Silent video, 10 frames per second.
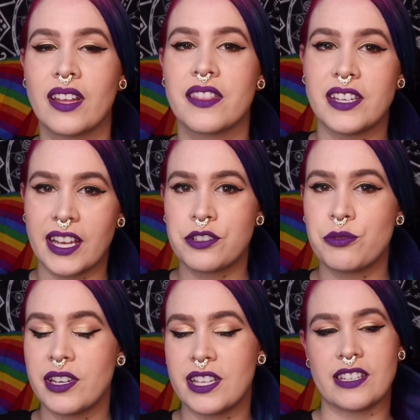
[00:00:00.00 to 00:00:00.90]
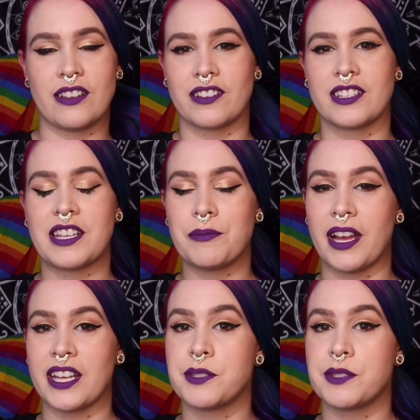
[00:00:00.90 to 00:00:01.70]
The next one is along the same lines,